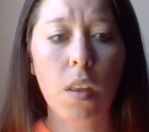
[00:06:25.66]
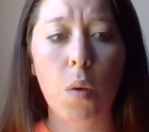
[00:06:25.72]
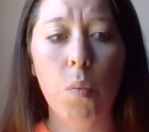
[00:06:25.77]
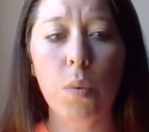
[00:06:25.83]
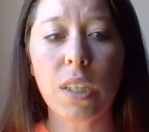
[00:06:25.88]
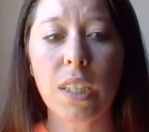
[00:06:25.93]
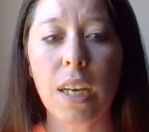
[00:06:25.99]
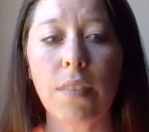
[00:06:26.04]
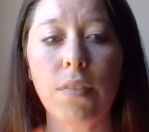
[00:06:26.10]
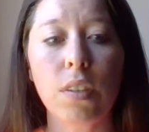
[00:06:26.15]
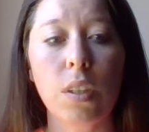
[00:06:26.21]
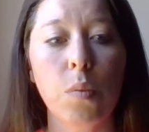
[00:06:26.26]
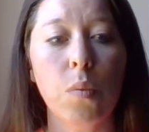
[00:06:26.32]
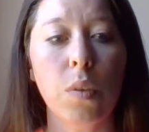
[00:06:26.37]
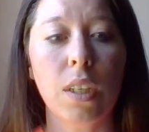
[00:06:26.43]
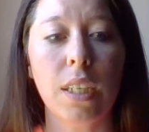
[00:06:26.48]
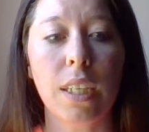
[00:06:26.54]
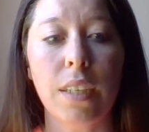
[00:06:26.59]
We
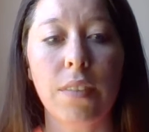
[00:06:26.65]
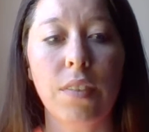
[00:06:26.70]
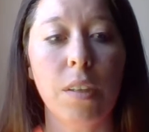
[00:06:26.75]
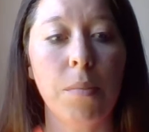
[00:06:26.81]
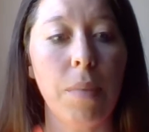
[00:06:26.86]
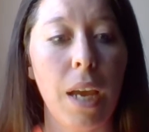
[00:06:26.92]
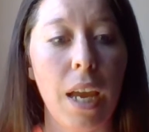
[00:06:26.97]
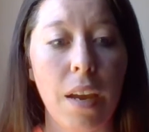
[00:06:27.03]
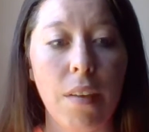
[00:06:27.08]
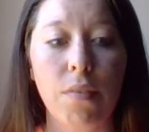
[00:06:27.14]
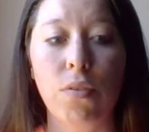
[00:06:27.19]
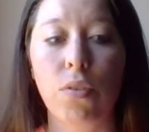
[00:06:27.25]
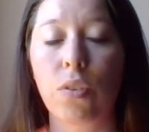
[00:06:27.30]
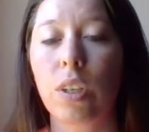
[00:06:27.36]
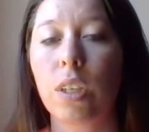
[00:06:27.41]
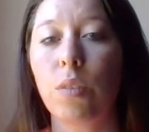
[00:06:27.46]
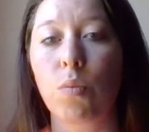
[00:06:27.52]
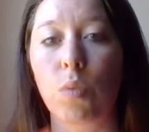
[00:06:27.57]
definitely want to give them every